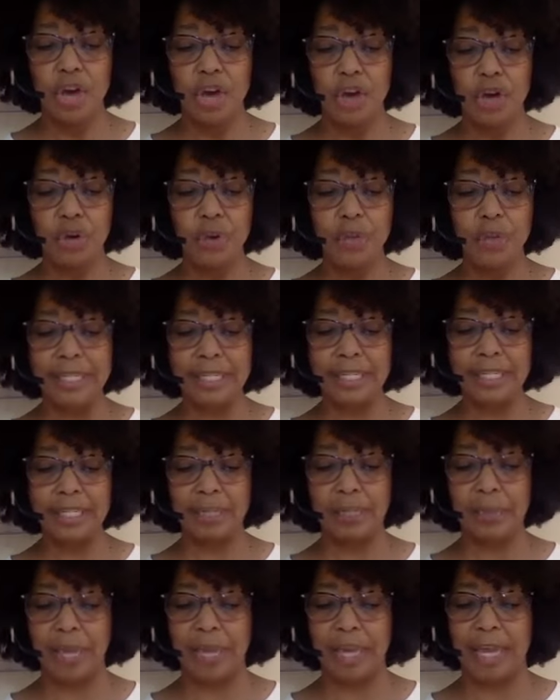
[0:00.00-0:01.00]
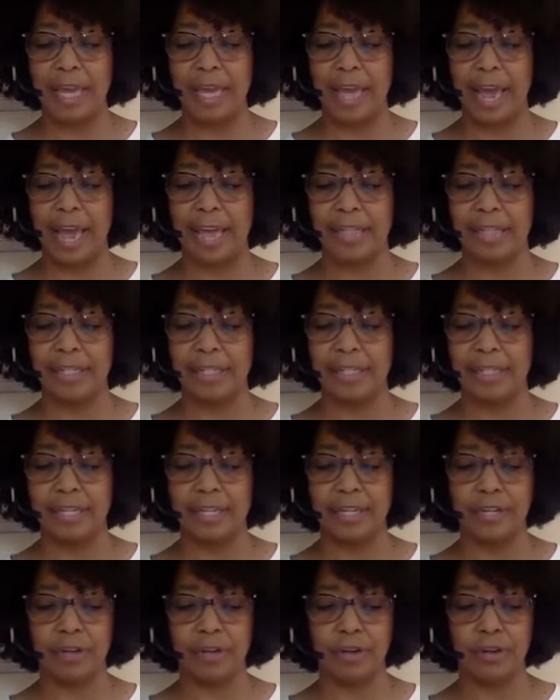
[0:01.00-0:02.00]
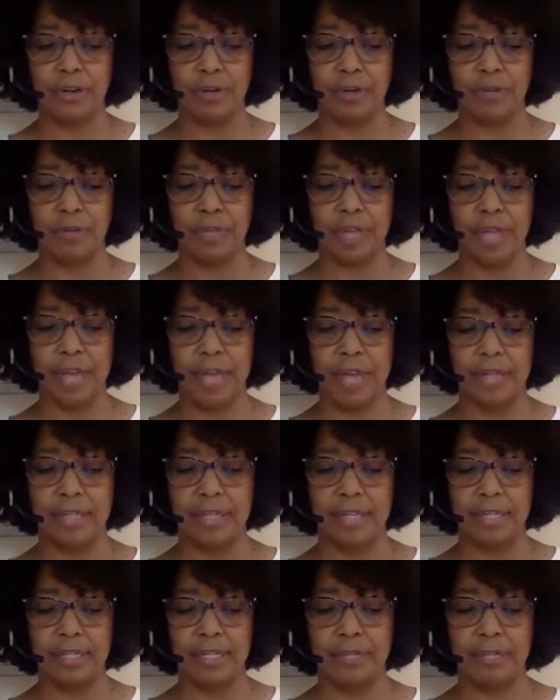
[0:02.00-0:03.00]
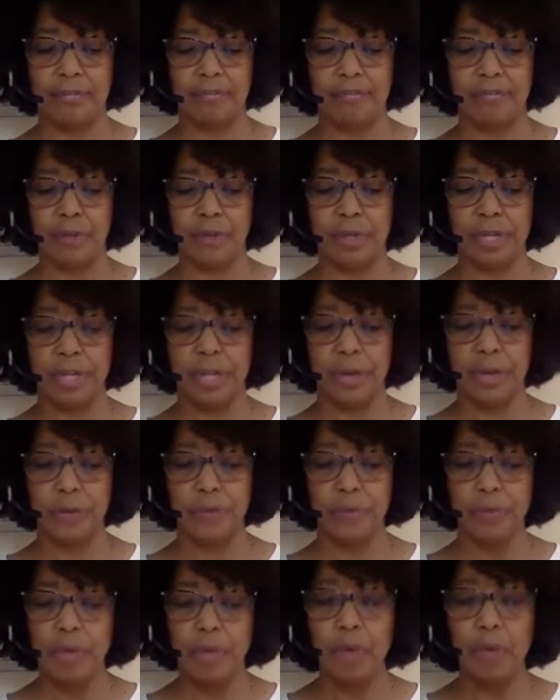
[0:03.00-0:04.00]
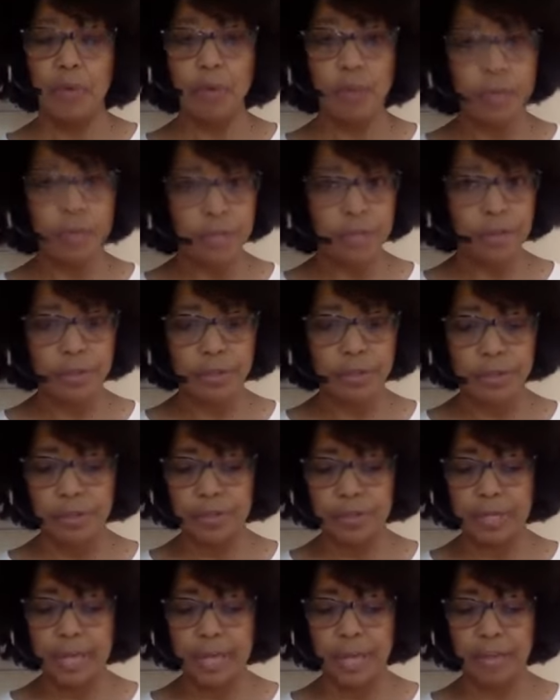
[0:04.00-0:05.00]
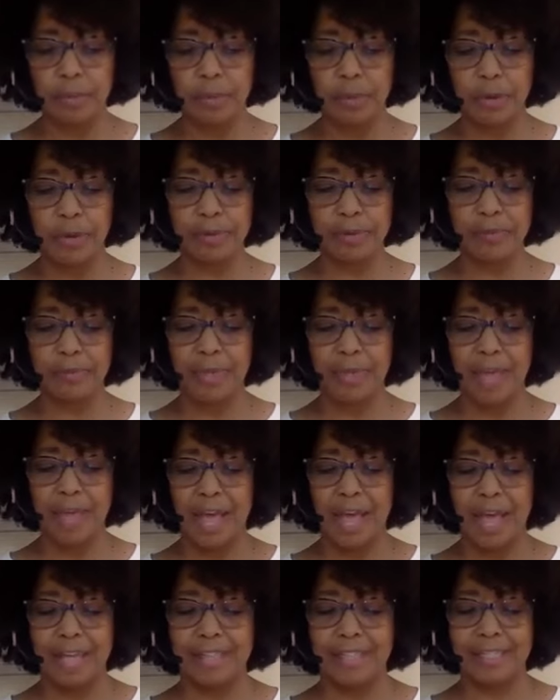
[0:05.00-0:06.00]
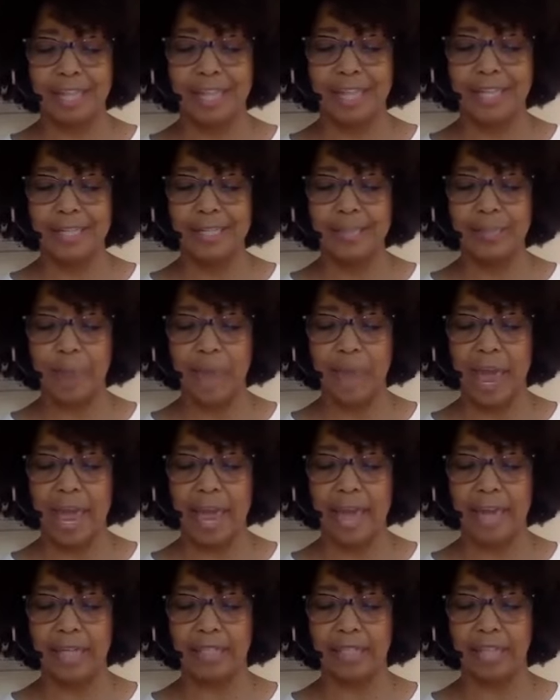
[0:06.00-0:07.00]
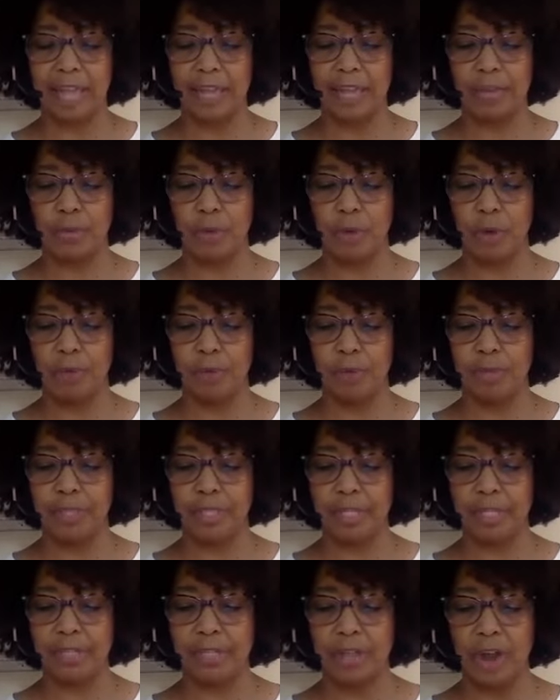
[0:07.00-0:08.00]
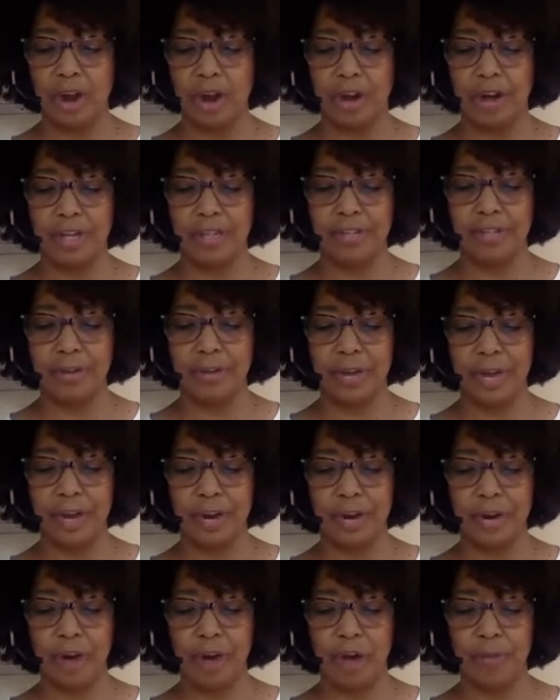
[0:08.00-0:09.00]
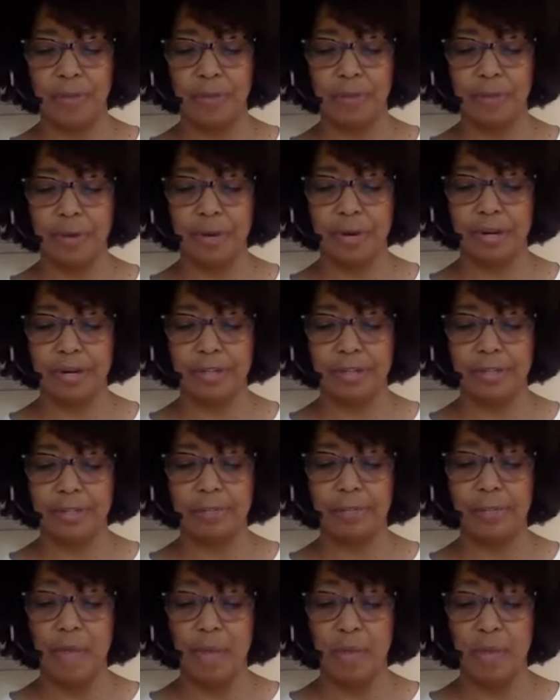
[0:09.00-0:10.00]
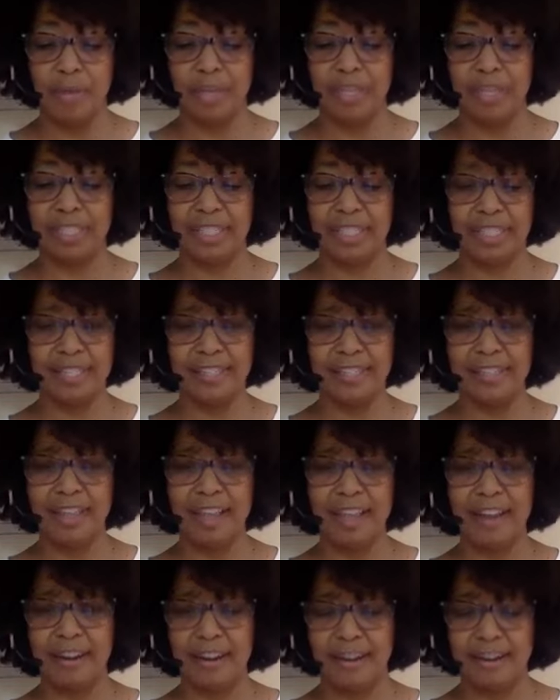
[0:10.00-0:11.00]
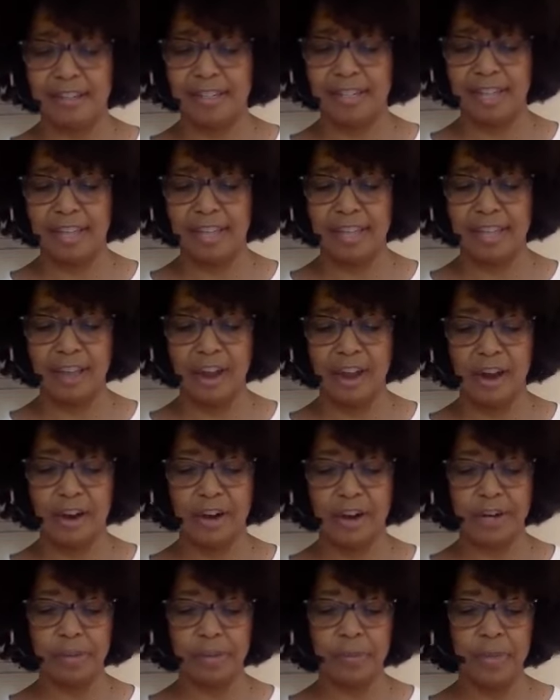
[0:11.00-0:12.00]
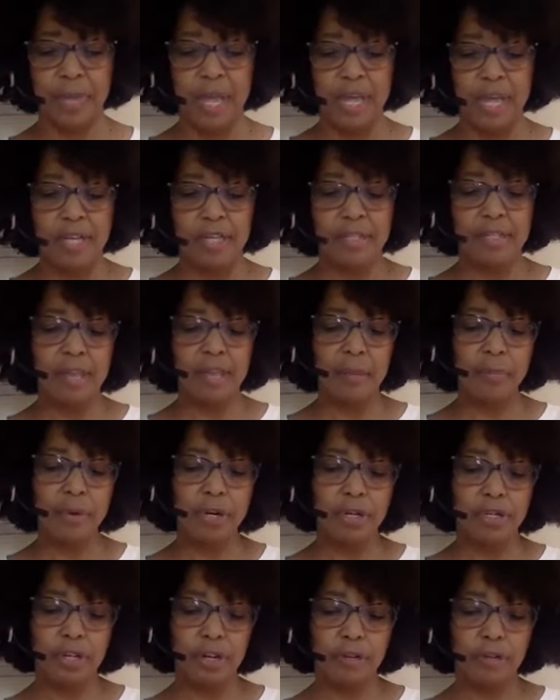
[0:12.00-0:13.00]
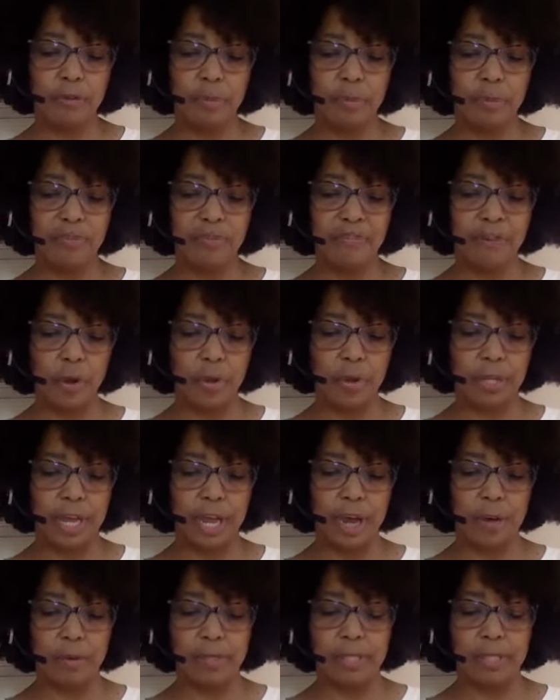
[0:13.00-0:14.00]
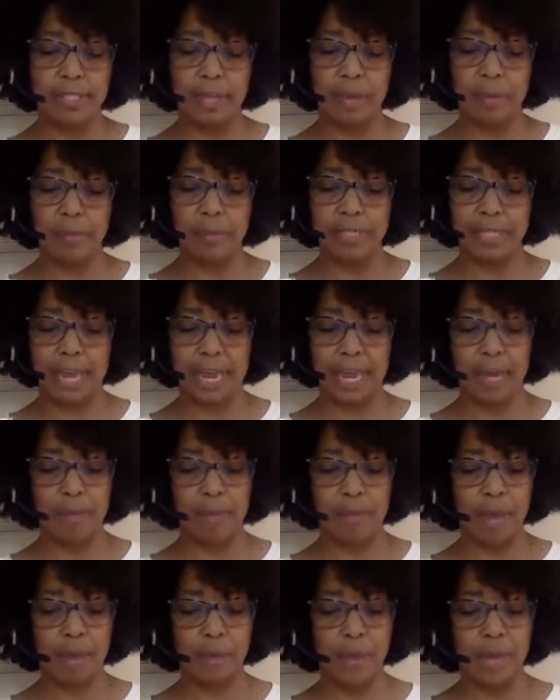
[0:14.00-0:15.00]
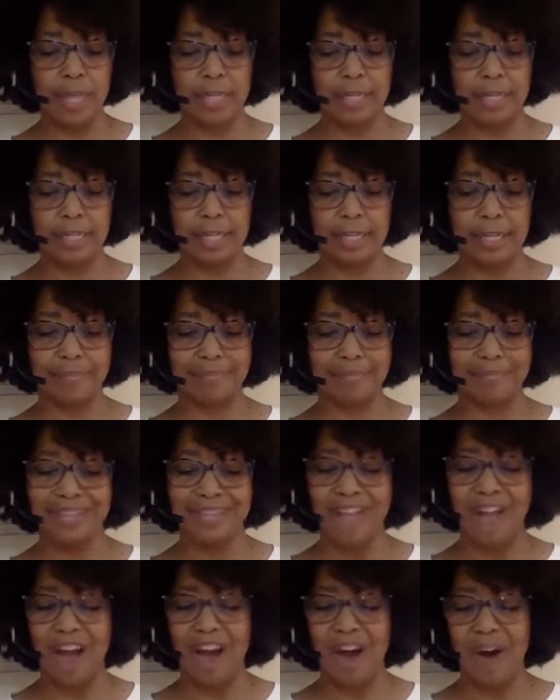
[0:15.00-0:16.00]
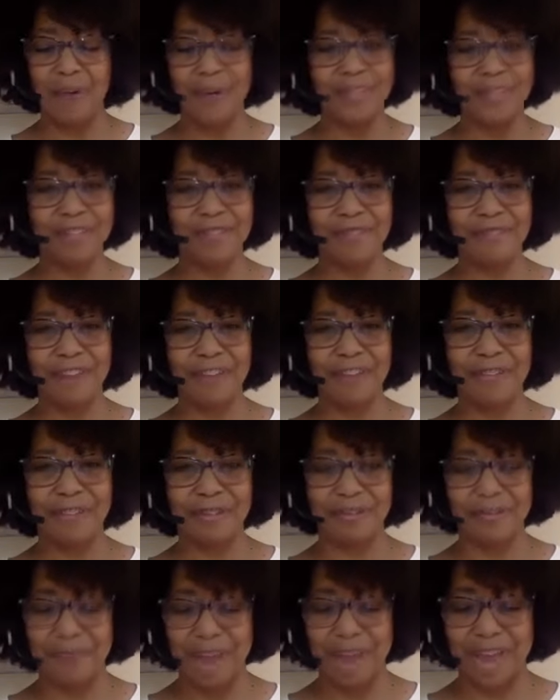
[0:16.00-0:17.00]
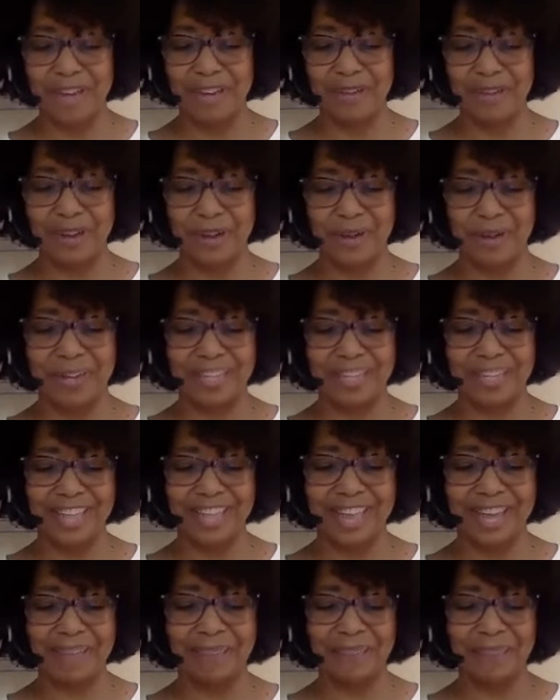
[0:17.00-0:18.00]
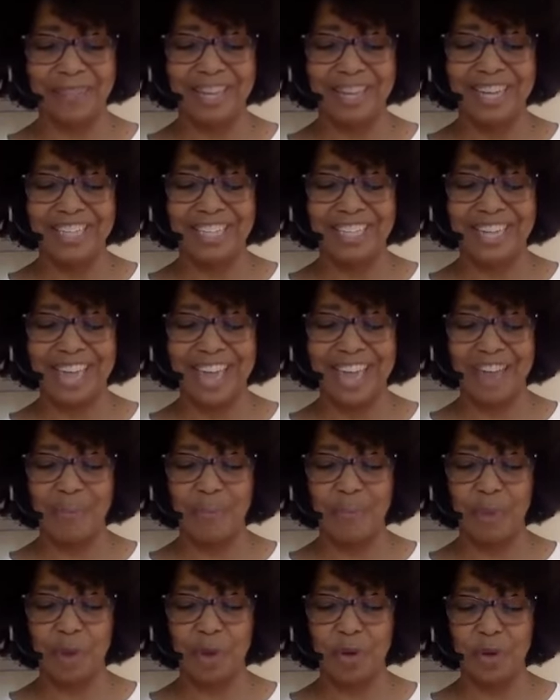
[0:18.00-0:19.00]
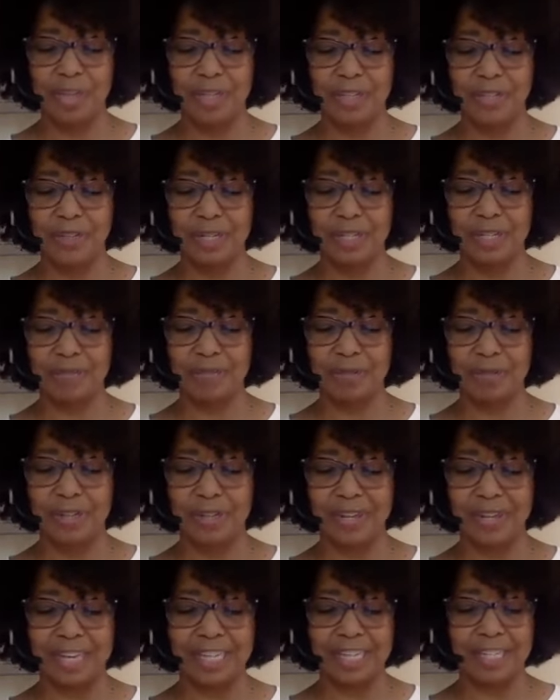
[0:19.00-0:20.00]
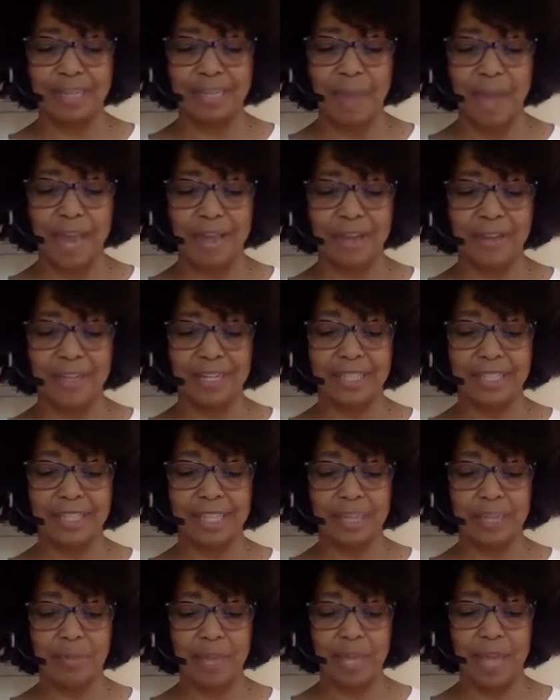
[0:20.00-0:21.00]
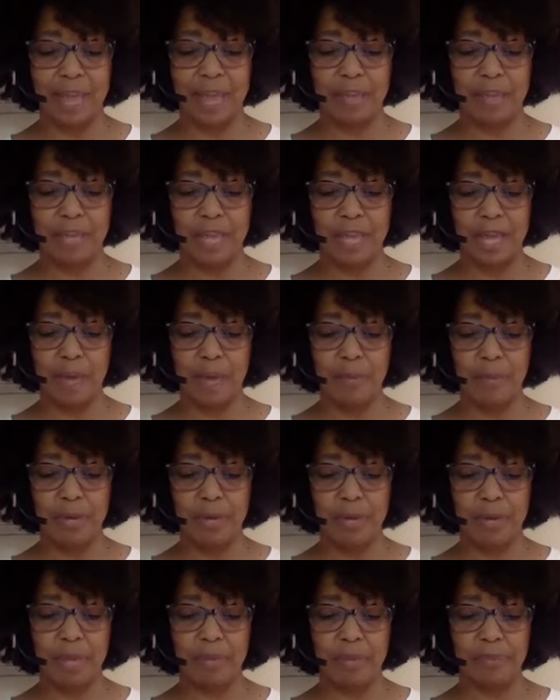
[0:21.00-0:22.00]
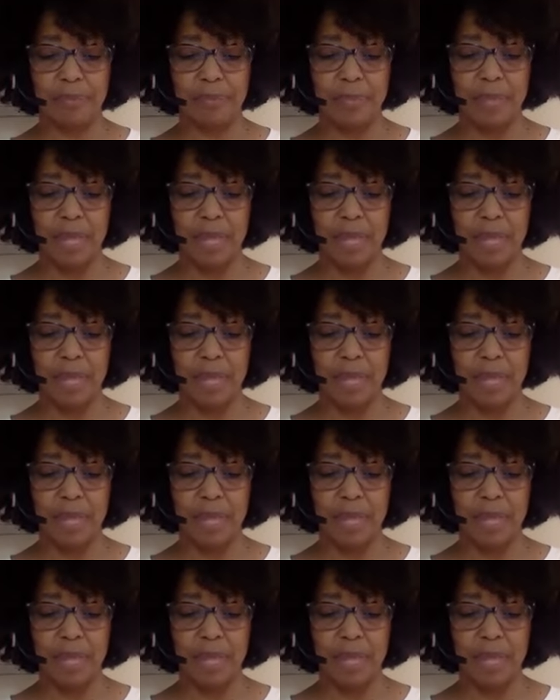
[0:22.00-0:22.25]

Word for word: Who is it to be? he asked as he turned over the contents of a folio. Will you choose, Cuthbert? A jealous pang shot through Aurelia's heart as her ear caught the words, but she set her teeth hard. Sumner took from the folio Someday by Wellington. Always a favorite of mine, you know, he said. She gave him a quick, trustful look and smiled as she began the accompaniment.